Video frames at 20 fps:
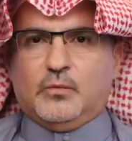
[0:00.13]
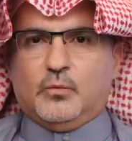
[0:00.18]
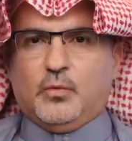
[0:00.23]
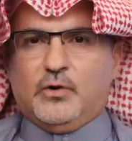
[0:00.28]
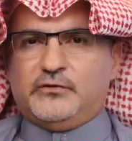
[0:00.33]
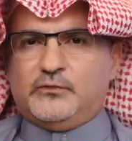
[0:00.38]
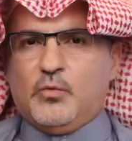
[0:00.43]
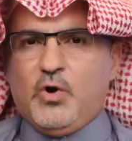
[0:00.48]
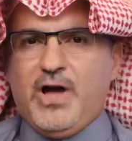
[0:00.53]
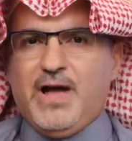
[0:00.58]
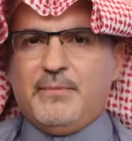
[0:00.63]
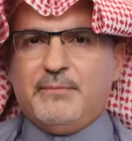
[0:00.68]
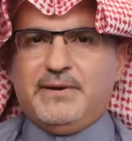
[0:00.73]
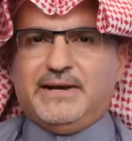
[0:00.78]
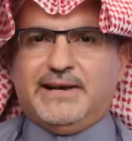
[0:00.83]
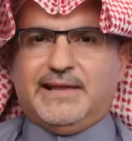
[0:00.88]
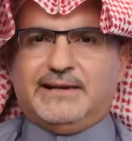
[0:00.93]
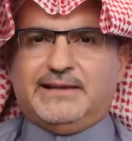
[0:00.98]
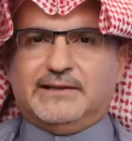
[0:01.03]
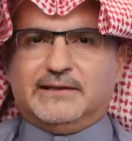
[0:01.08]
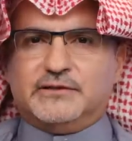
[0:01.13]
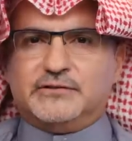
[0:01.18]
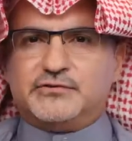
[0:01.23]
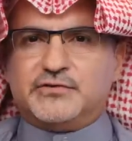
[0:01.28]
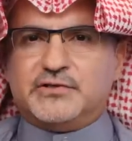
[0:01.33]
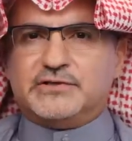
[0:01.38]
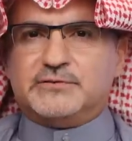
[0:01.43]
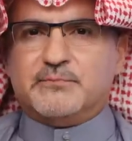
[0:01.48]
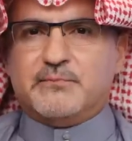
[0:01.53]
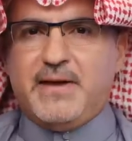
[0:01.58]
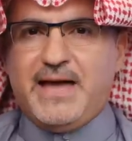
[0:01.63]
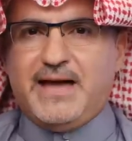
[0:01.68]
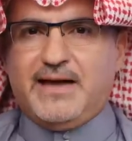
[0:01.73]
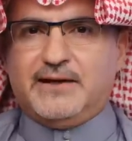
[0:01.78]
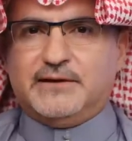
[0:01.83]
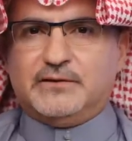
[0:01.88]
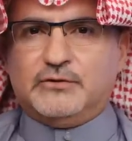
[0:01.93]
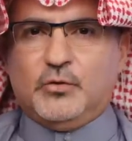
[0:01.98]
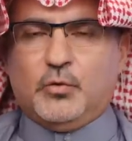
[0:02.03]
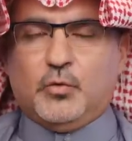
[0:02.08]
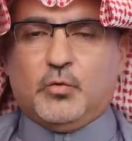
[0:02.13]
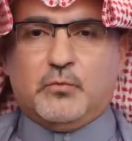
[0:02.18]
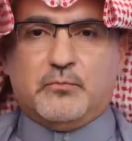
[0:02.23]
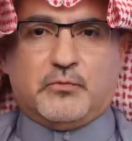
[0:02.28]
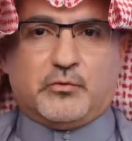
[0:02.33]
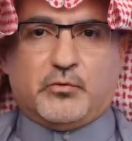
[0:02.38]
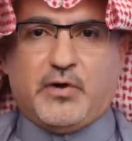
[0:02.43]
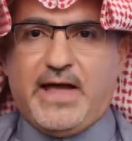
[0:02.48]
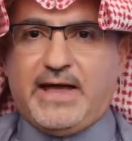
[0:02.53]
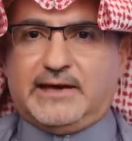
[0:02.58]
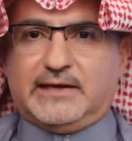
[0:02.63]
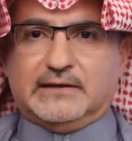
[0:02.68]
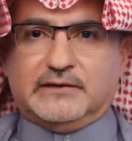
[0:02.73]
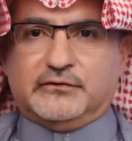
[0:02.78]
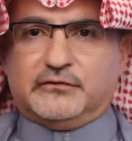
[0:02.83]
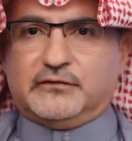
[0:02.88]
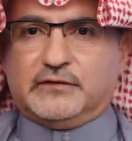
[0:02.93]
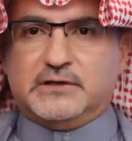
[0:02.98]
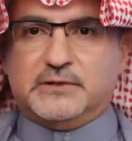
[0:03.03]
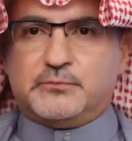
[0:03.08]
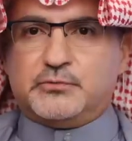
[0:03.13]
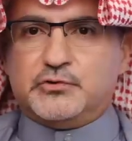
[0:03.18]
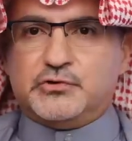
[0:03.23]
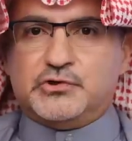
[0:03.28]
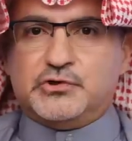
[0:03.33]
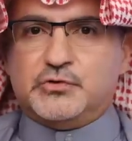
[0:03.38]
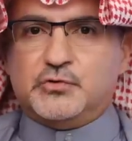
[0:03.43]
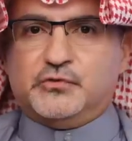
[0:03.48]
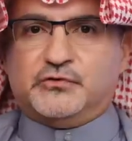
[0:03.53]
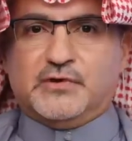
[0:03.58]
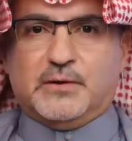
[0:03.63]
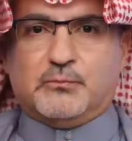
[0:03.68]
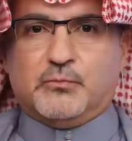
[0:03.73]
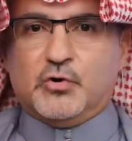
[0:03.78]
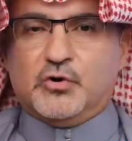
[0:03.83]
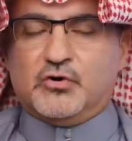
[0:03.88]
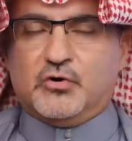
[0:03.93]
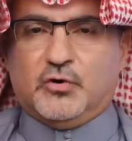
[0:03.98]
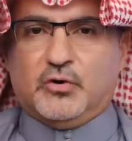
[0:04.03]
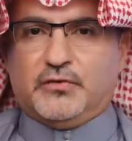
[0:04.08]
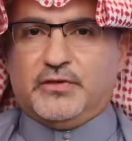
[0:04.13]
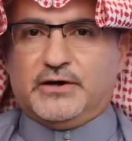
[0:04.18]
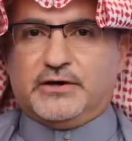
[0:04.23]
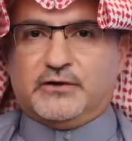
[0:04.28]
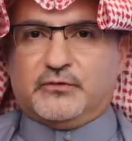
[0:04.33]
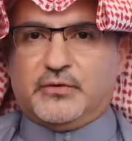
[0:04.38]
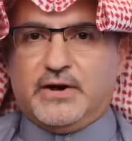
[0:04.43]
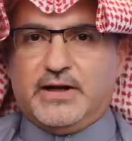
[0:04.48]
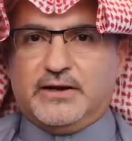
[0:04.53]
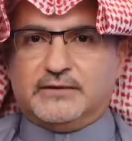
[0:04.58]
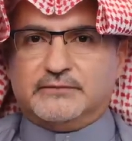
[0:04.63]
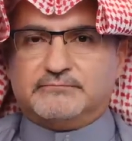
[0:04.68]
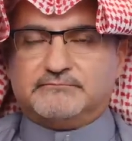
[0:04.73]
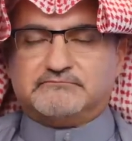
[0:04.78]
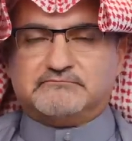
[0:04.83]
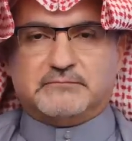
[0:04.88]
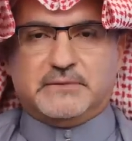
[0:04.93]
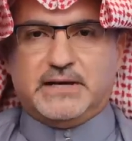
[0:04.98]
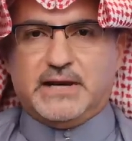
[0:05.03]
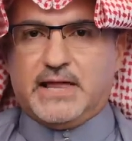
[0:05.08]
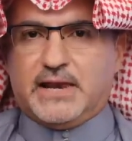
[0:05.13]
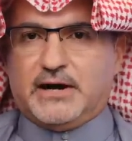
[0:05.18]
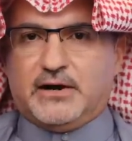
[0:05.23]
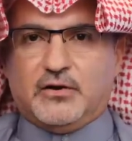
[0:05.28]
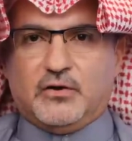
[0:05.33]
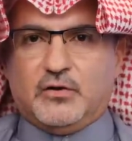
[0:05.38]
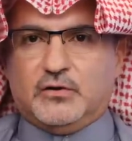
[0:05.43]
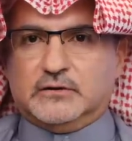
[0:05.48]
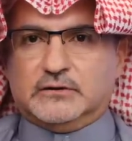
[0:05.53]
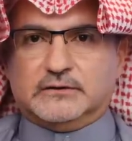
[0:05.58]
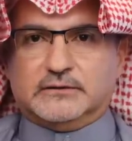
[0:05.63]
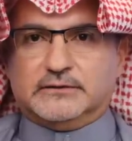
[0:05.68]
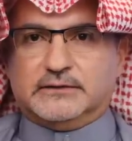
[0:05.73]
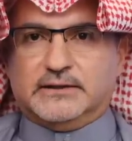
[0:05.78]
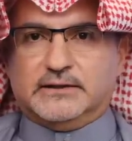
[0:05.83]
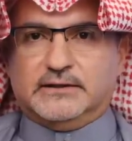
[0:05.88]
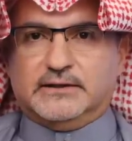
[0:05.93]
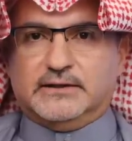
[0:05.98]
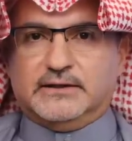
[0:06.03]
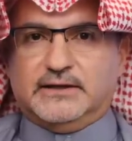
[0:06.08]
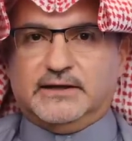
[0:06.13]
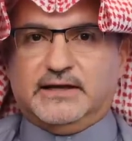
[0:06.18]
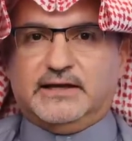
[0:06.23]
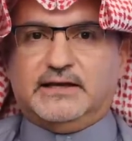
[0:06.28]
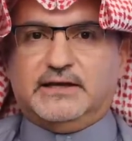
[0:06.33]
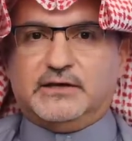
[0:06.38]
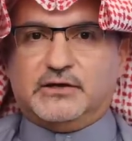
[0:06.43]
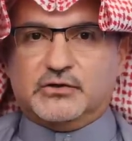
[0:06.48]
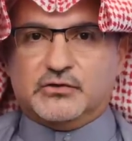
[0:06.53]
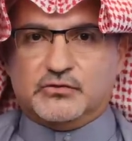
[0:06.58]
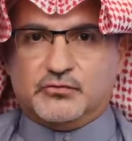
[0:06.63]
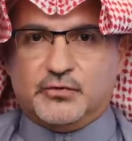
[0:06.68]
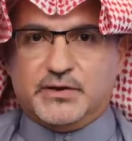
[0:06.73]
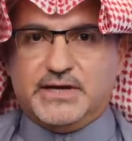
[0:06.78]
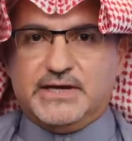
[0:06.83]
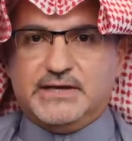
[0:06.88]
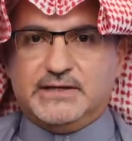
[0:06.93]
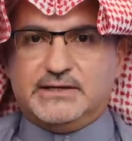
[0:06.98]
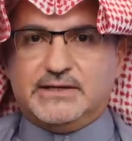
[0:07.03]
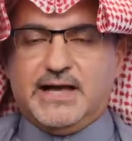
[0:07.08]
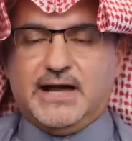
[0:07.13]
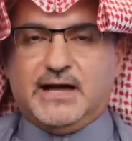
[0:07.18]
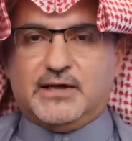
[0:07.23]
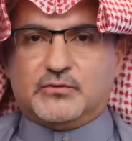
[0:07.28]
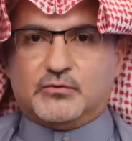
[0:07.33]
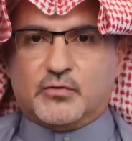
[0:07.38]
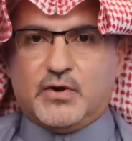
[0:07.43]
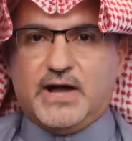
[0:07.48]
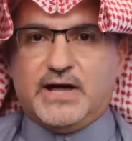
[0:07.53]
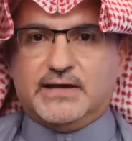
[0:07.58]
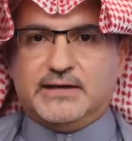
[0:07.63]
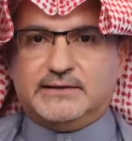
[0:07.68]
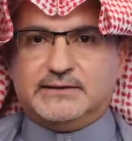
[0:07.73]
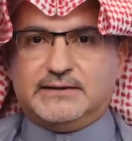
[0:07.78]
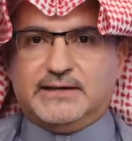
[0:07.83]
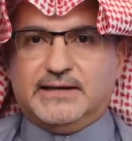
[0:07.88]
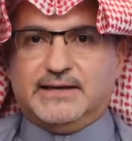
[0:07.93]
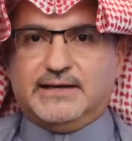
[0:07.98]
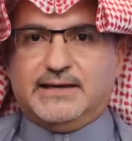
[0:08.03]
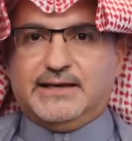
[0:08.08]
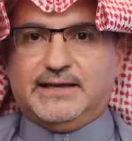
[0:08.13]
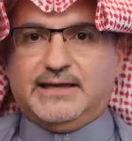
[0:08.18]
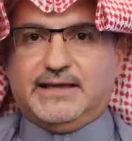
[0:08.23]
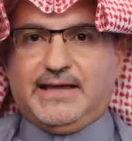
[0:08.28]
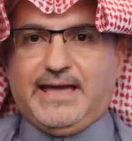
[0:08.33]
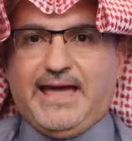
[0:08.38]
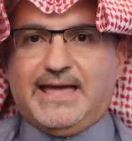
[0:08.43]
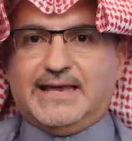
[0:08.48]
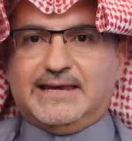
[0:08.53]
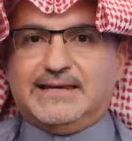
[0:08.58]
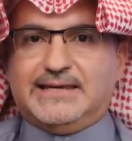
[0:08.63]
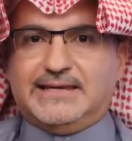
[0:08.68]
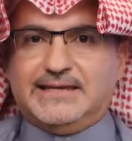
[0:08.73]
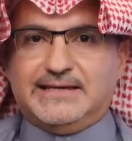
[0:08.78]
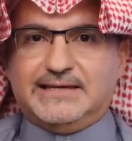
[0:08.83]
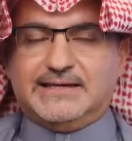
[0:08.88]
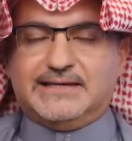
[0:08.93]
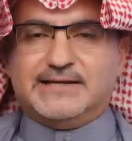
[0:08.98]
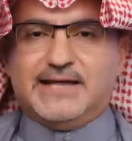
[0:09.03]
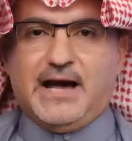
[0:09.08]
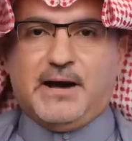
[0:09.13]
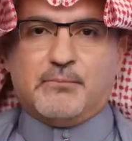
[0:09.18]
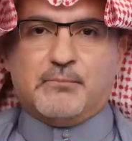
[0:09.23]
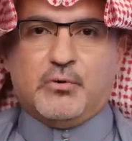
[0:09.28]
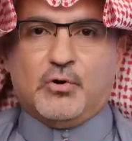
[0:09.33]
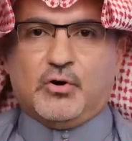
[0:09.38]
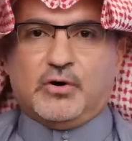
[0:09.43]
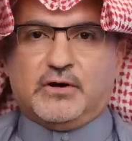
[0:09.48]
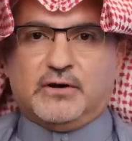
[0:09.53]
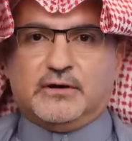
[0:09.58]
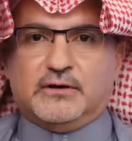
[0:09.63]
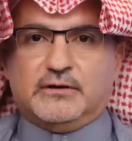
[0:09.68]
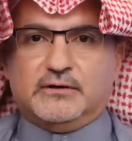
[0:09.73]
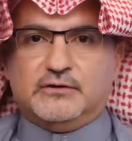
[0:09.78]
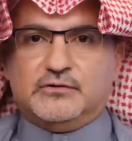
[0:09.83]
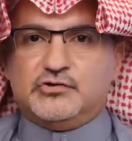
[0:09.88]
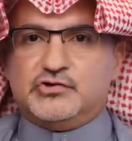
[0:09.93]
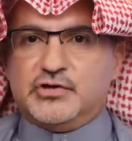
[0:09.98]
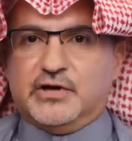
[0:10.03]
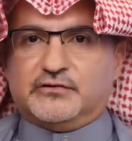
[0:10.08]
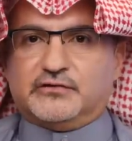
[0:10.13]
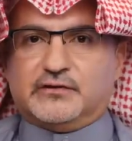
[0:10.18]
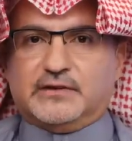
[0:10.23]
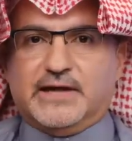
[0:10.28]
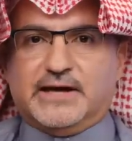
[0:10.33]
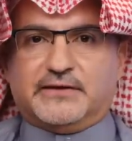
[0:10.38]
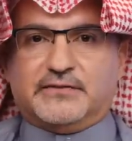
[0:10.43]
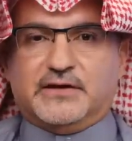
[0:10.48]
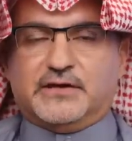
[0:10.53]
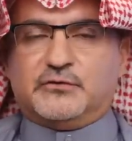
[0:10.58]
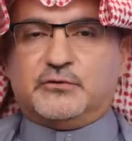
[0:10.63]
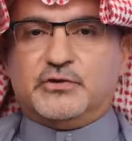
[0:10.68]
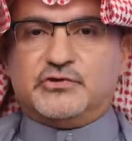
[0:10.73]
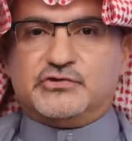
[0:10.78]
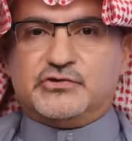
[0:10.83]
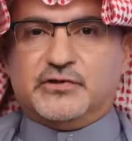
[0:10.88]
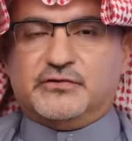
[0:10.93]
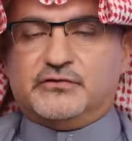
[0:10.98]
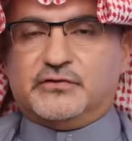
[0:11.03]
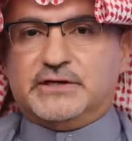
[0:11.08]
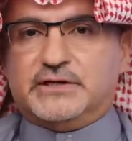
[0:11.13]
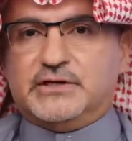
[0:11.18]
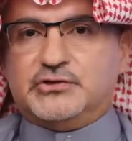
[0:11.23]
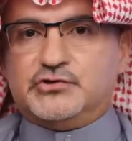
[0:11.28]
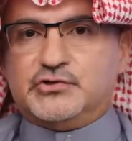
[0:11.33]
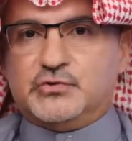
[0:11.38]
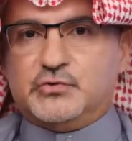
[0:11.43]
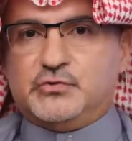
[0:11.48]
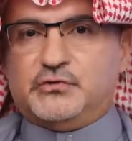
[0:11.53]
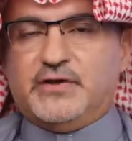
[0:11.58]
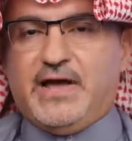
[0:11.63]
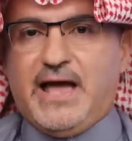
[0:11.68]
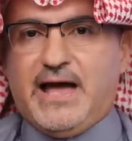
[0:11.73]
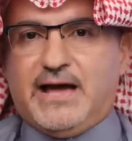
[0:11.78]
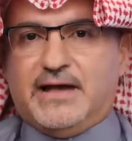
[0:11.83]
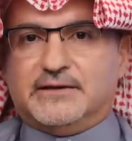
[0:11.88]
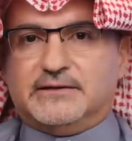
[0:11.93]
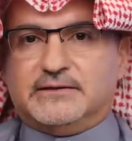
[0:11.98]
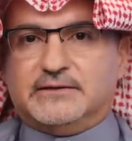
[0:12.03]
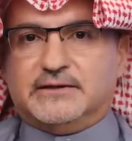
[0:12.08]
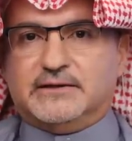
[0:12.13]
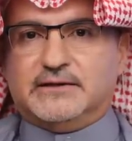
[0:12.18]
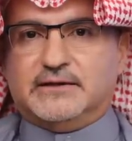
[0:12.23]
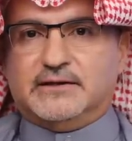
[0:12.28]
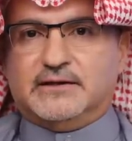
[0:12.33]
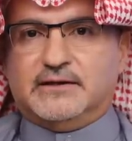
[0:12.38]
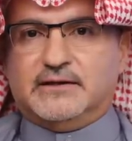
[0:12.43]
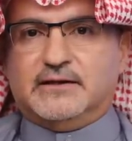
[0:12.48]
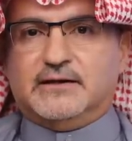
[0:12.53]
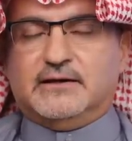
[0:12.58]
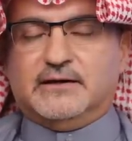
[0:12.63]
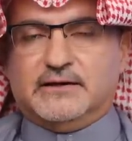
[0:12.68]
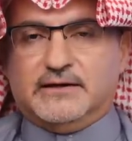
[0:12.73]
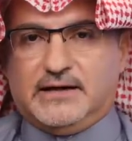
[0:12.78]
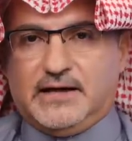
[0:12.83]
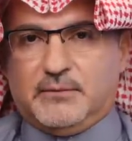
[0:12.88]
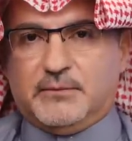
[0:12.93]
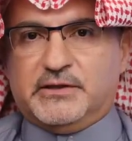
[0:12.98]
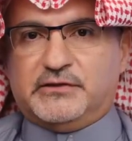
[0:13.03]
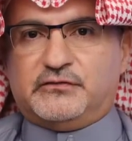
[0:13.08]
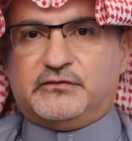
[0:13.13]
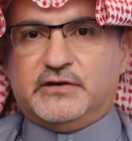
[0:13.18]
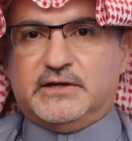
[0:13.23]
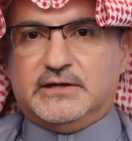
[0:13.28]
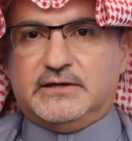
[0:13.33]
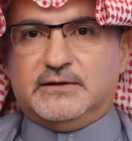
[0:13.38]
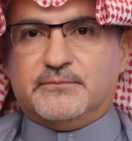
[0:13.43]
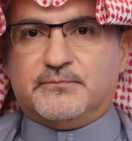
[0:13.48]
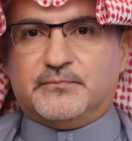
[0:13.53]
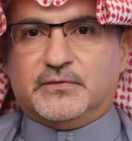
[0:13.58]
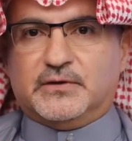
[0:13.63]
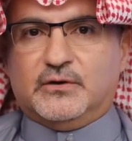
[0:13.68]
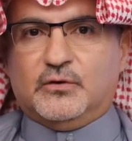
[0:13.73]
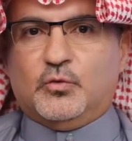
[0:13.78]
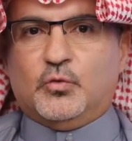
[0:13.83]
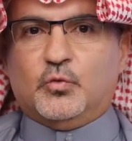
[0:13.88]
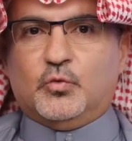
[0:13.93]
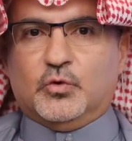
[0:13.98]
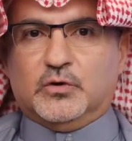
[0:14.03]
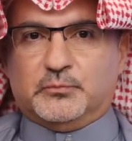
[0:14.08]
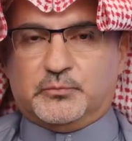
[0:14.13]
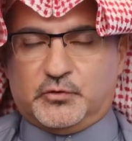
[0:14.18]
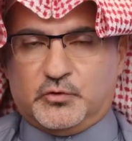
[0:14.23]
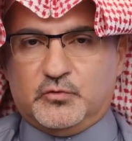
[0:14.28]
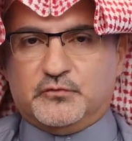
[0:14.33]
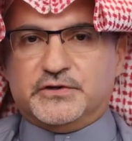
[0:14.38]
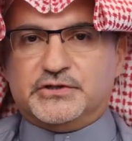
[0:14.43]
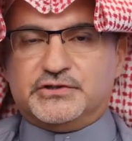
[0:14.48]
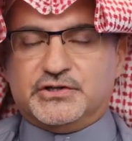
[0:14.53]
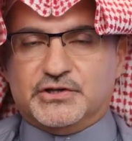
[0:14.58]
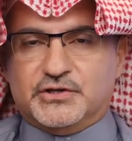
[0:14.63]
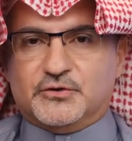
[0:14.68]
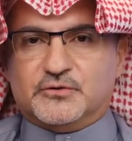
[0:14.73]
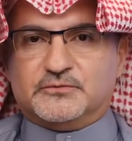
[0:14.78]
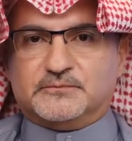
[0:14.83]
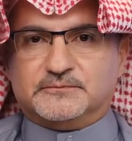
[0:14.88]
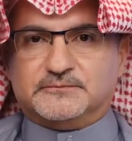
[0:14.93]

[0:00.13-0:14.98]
Was Muhammad an illiterate man who miraculously produced a book called the Quran? Not at all. He could read and write and needed a book just like the Christians and the Jews had. Come and see. We'll prove it to you.